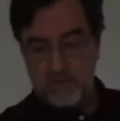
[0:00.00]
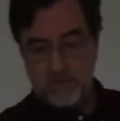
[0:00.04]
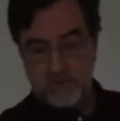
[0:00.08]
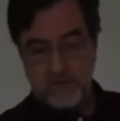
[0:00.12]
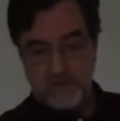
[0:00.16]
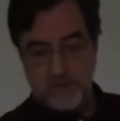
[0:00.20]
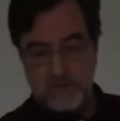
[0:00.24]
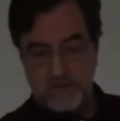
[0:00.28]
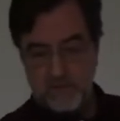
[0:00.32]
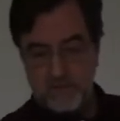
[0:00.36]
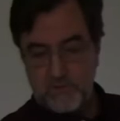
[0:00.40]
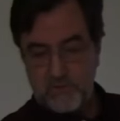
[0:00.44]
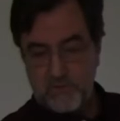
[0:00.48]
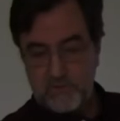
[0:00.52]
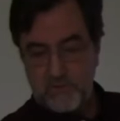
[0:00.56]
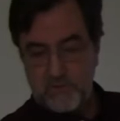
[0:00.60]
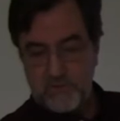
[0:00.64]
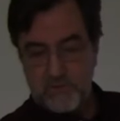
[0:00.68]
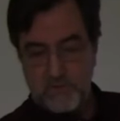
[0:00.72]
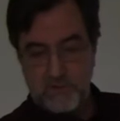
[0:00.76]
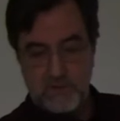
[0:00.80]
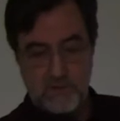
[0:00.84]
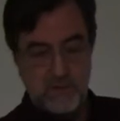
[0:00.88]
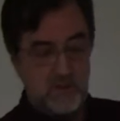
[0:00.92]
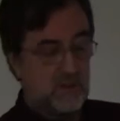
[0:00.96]
So
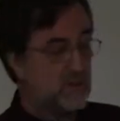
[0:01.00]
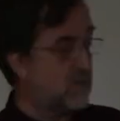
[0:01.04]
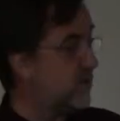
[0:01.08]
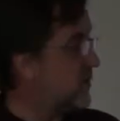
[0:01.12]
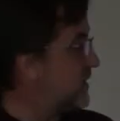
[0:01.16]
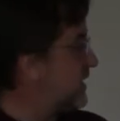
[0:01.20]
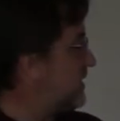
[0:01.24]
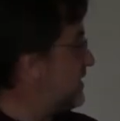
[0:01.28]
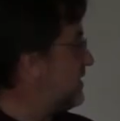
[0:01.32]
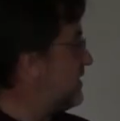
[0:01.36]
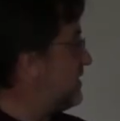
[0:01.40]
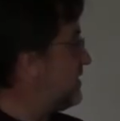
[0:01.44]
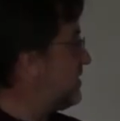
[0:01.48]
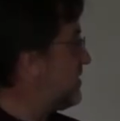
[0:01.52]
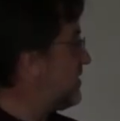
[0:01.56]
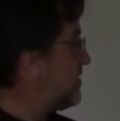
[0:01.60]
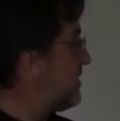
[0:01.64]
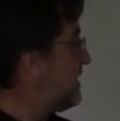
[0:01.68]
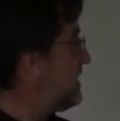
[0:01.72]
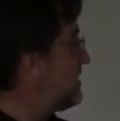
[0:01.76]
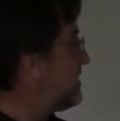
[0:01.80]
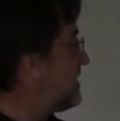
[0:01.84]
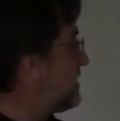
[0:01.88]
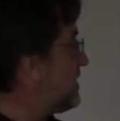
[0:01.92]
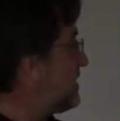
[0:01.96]
let's look at an
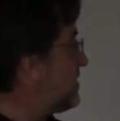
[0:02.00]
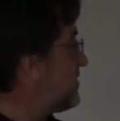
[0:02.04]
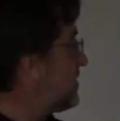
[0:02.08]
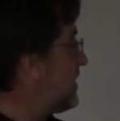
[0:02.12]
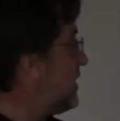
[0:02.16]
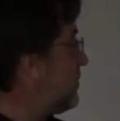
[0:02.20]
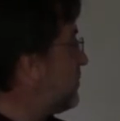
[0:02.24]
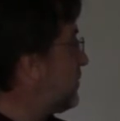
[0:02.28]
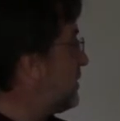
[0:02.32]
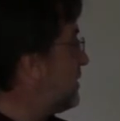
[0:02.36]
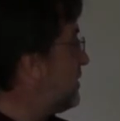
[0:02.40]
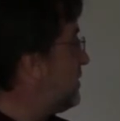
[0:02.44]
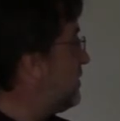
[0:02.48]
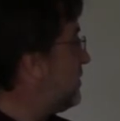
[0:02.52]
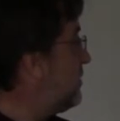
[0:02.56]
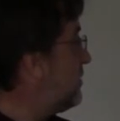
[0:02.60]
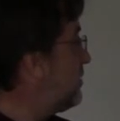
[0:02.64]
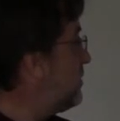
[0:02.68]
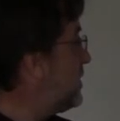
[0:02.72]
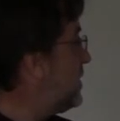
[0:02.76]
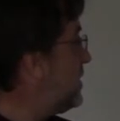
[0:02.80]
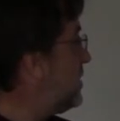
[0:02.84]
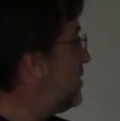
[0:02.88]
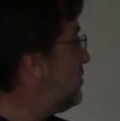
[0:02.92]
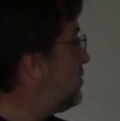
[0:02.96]
authentic example.
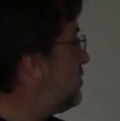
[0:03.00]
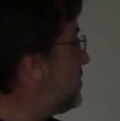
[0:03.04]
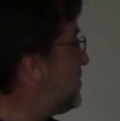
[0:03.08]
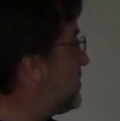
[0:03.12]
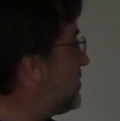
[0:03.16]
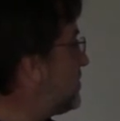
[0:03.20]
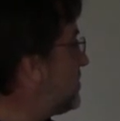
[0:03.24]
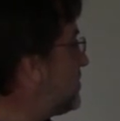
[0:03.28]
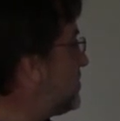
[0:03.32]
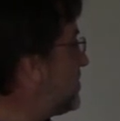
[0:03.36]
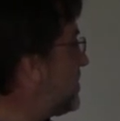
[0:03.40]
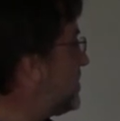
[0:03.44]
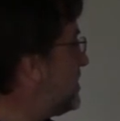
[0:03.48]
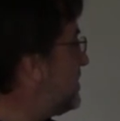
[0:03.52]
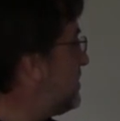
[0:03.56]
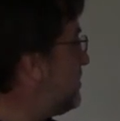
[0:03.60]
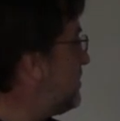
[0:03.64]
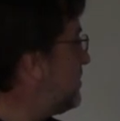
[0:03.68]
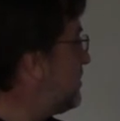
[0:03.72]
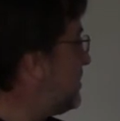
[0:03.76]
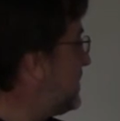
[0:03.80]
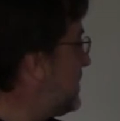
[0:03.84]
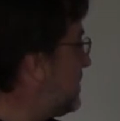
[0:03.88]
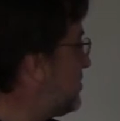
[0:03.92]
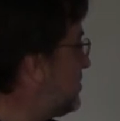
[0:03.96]
Oops, sorry,
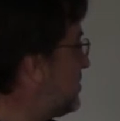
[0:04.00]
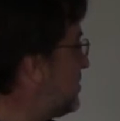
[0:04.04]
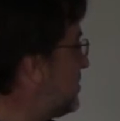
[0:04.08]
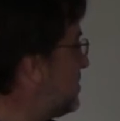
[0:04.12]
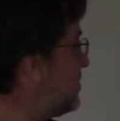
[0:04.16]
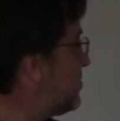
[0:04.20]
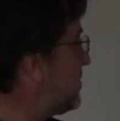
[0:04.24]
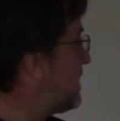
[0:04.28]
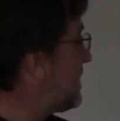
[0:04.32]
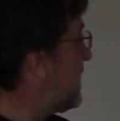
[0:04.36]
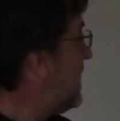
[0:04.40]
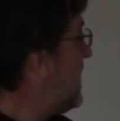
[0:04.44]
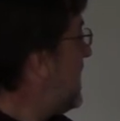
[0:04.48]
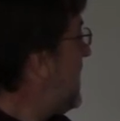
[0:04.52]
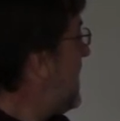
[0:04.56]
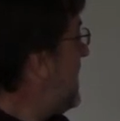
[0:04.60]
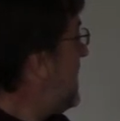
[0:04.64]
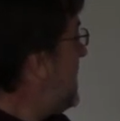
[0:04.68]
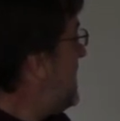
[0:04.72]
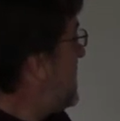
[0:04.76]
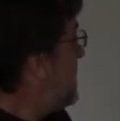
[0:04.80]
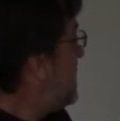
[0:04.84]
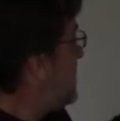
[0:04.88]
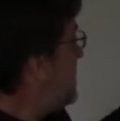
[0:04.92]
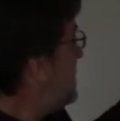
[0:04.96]
that was too quick.
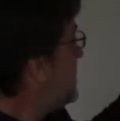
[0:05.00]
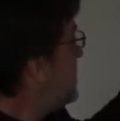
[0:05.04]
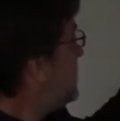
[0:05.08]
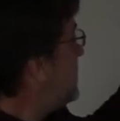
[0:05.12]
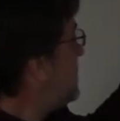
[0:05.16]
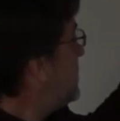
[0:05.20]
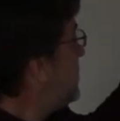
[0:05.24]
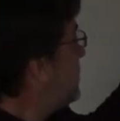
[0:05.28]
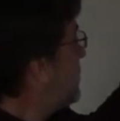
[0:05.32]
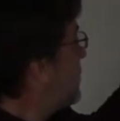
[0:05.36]
This is